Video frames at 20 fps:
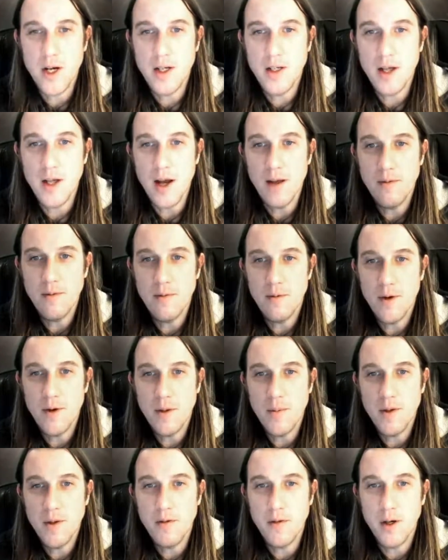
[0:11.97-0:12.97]
dime
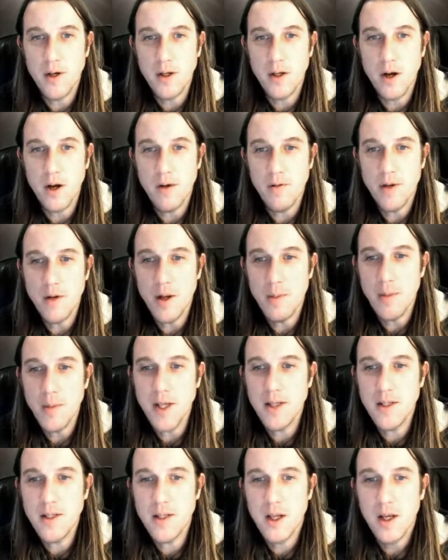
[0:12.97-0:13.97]
from the Philadelphia
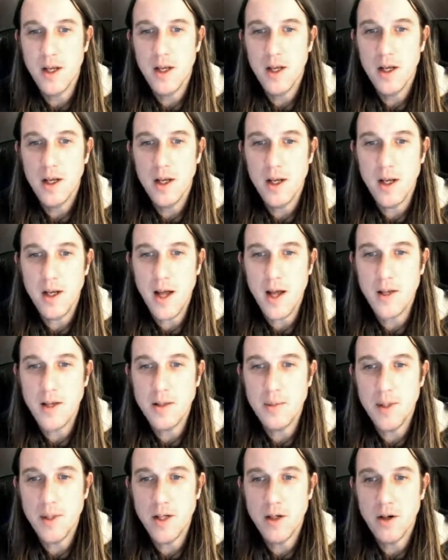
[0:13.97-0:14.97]
Mint. It
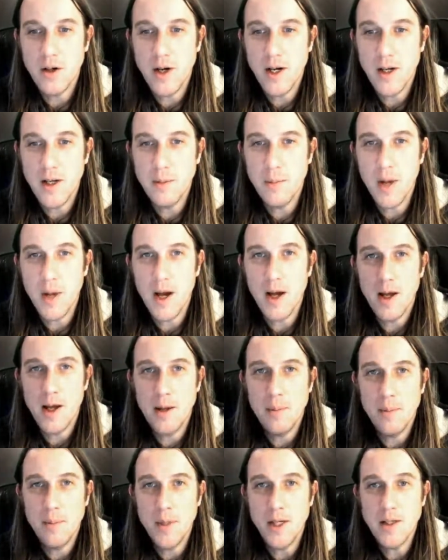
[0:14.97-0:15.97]
has been graded
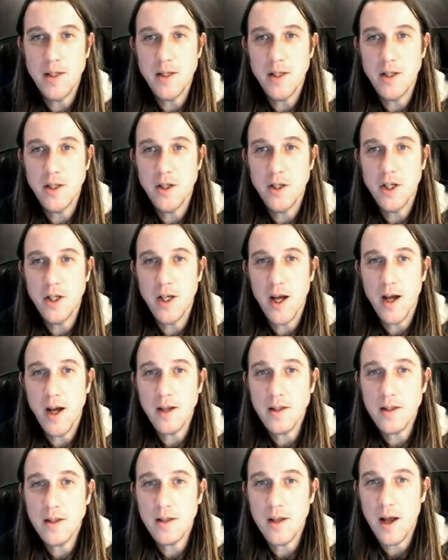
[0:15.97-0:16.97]
by
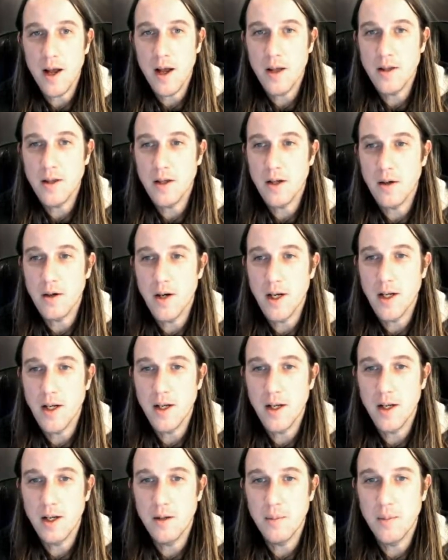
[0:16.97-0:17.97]
PCGS and they
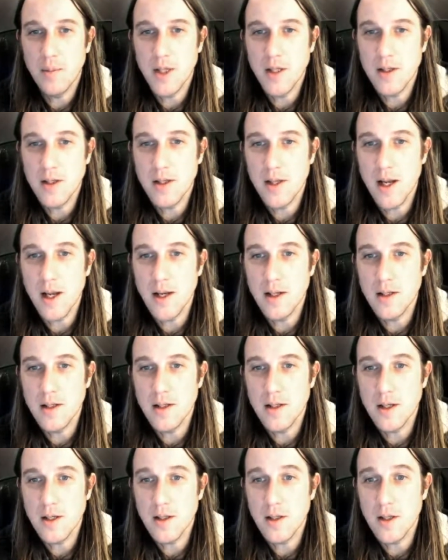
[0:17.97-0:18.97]
graded it Mint State
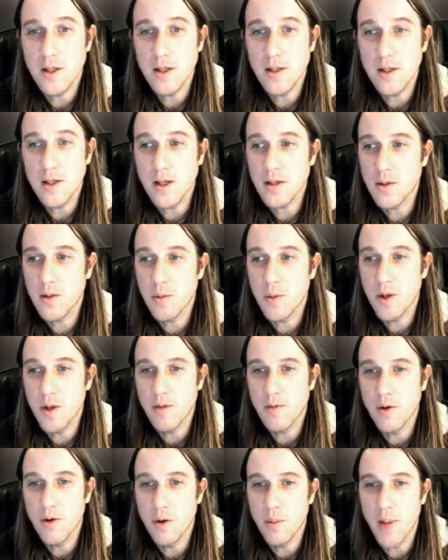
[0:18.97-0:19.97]
66 with
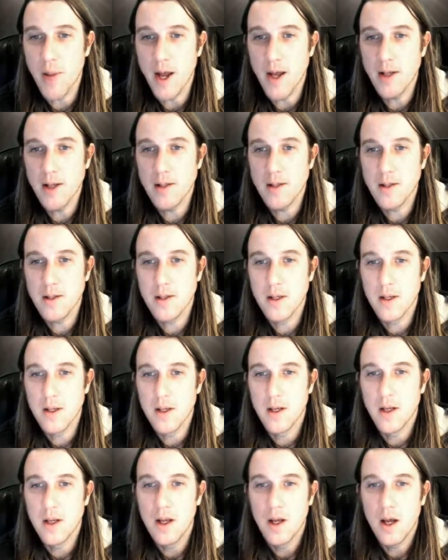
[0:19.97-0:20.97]
full bands.
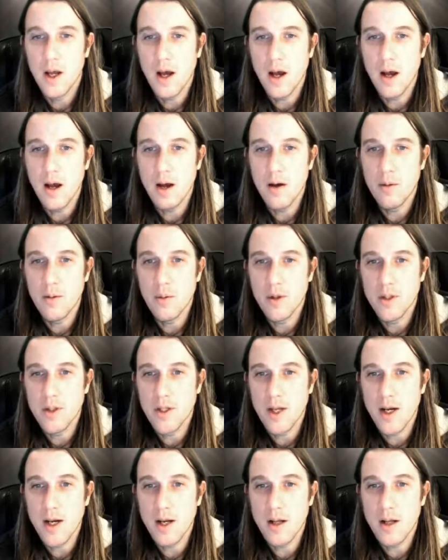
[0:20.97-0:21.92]
Uh, we'll take a